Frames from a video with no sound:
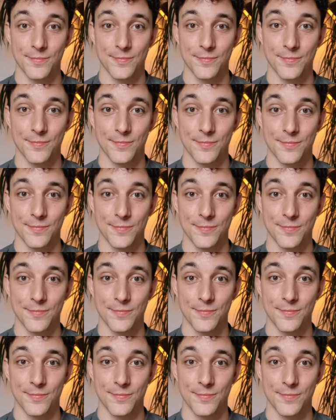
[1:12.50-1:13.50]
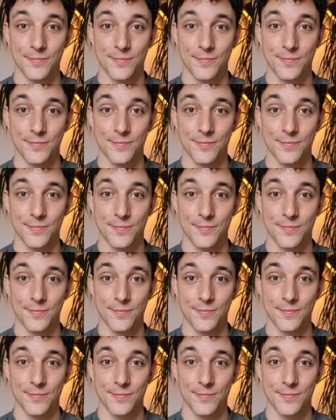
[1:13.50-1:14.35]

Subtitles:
(no one is talking)